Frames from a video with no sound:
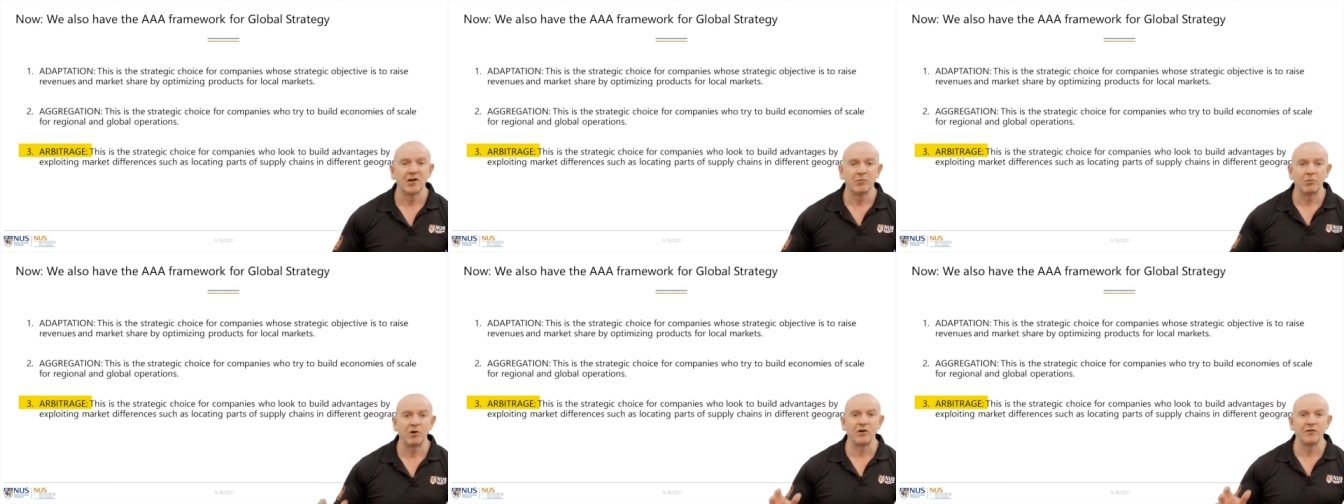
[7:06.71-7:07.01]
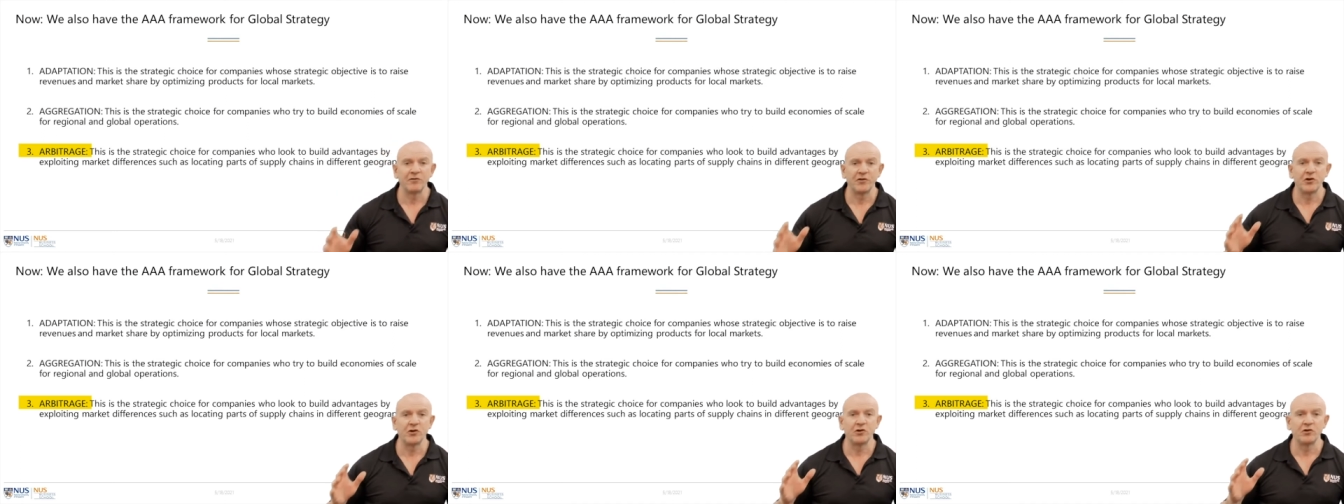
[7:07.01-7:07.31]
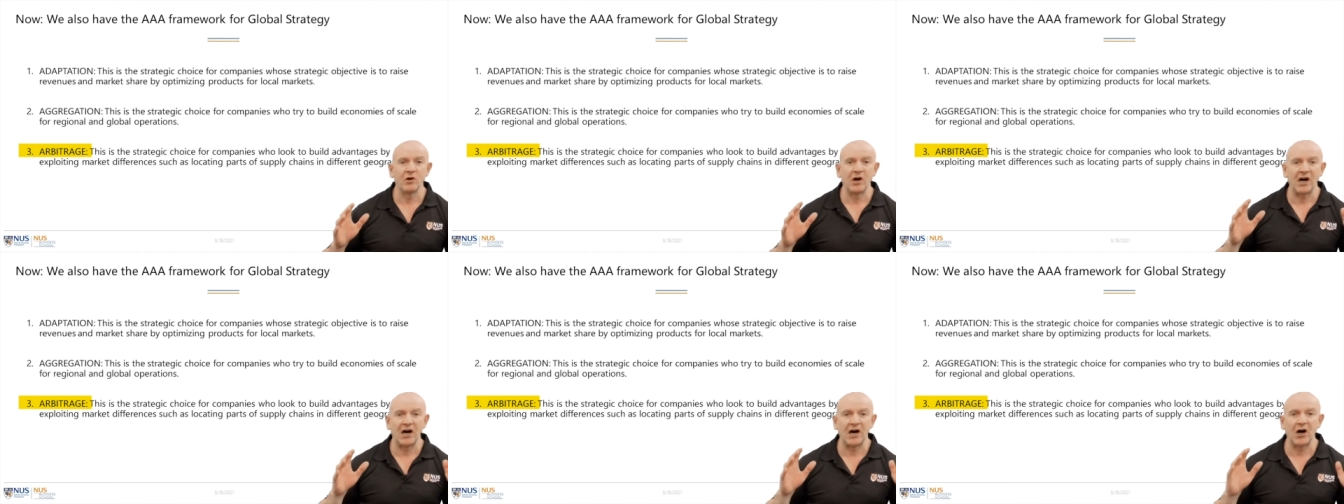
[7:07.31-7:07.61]
both
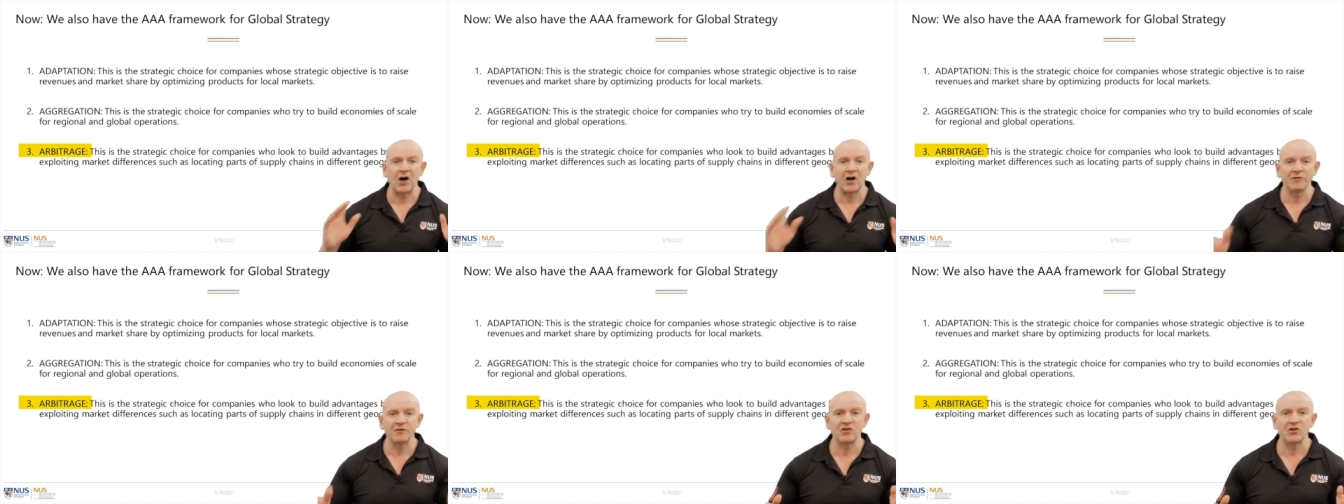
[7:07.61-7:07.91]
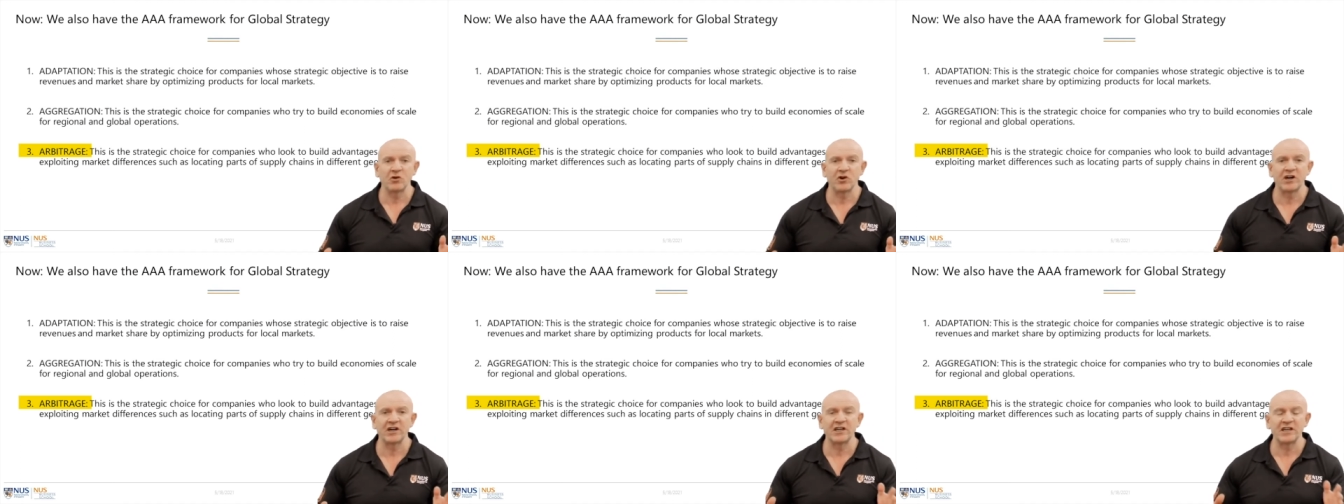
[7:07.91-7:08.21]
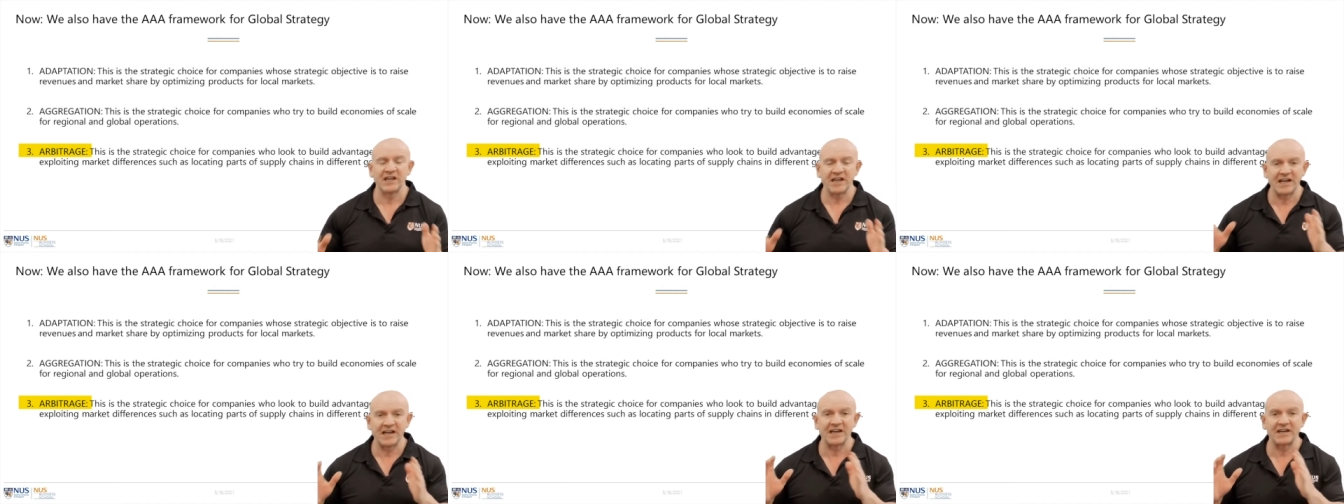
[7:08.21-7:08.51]
through offshoring
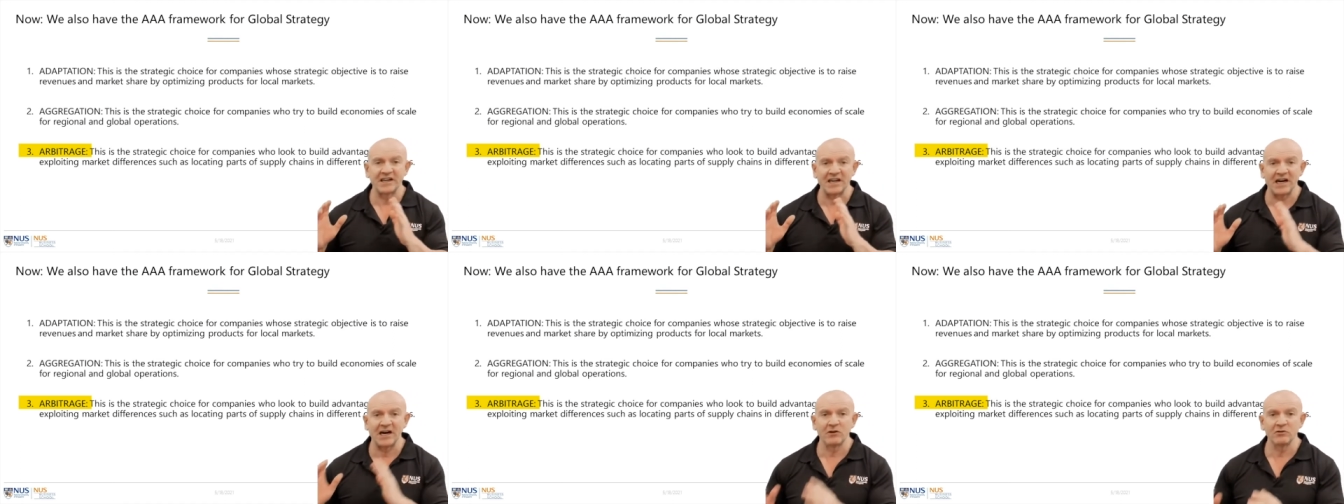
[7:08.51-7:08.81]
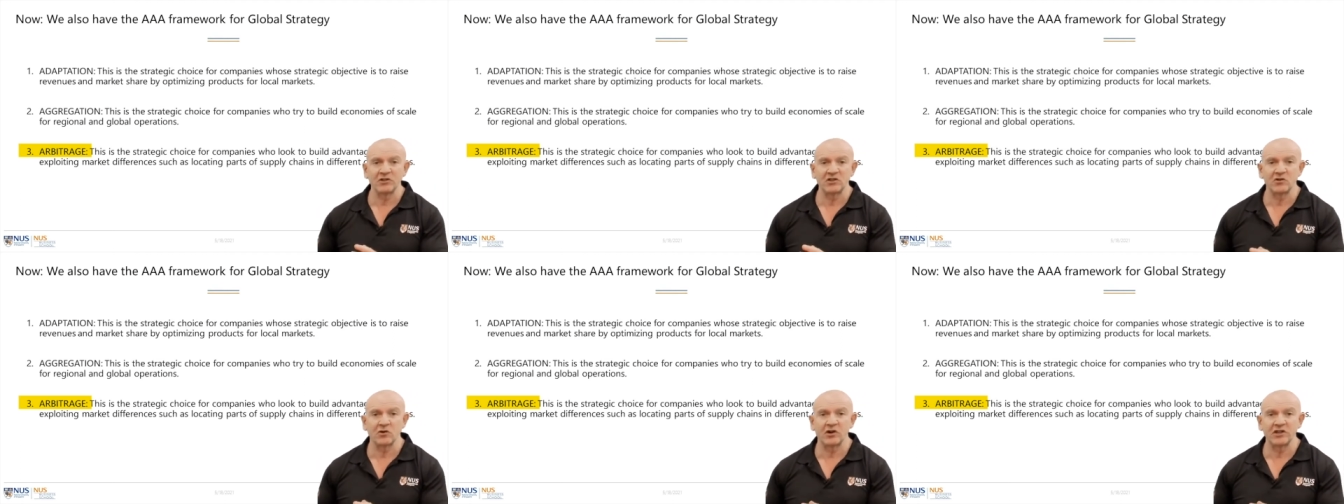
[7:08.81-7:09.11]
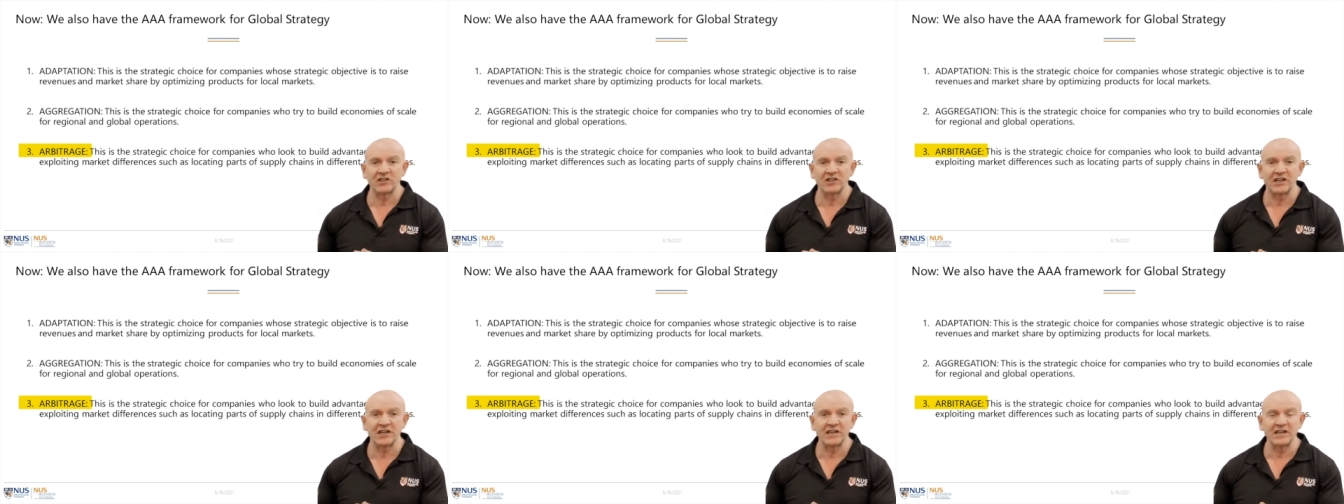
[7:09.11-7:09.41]
and
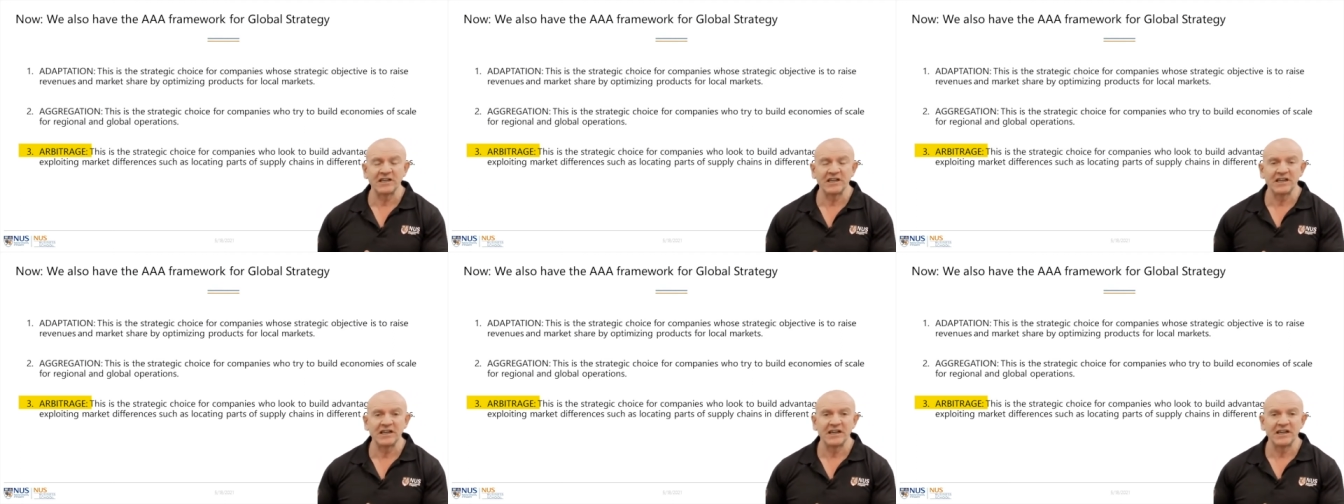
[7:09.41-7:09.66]
outsourcing,